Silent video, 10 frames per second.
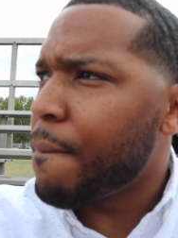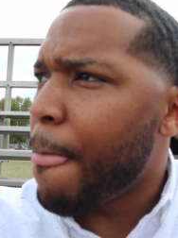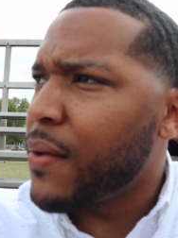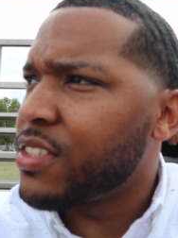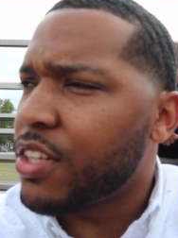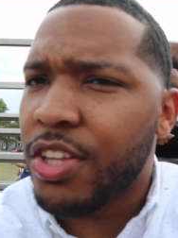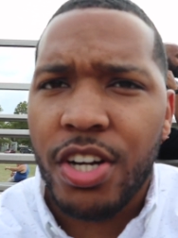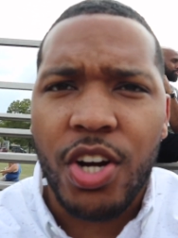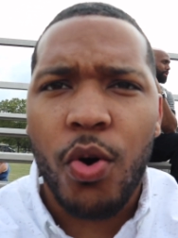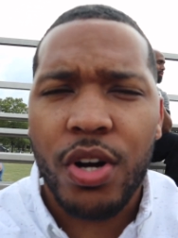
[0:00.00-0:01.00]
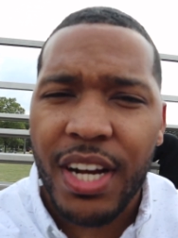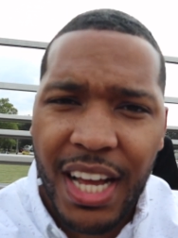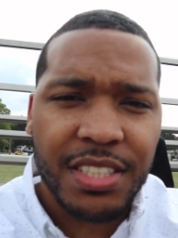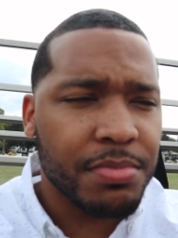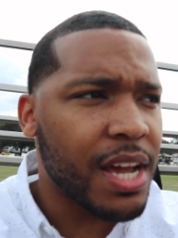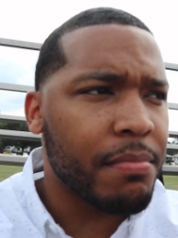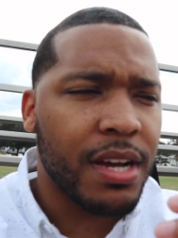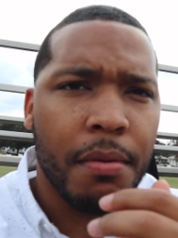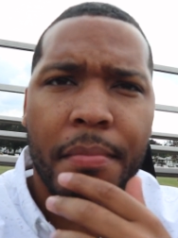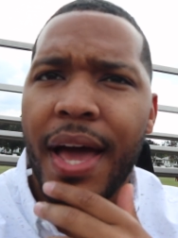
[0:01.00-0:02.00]
It's the third quarter. They got some time
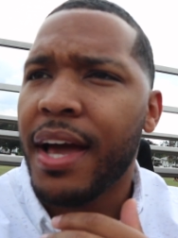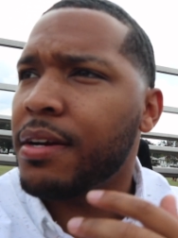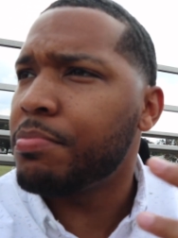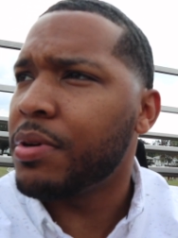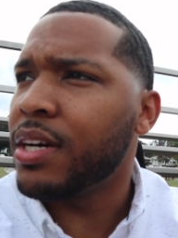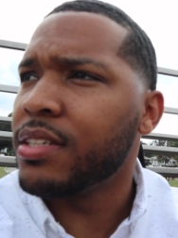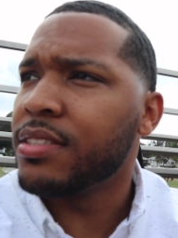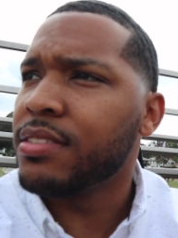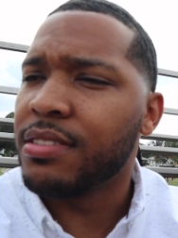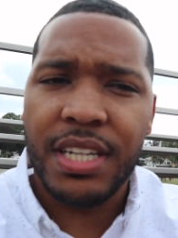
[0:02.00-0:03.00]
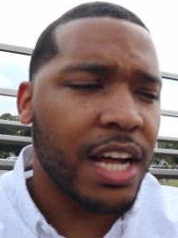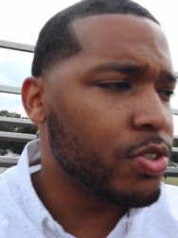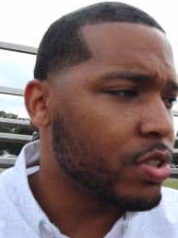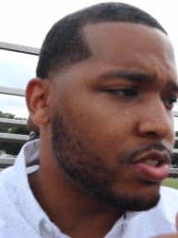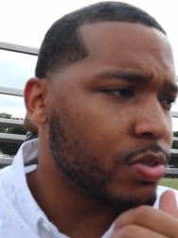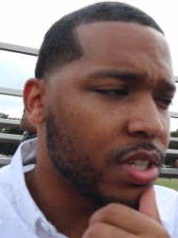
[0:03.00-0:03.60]
to come back, but they're not doing too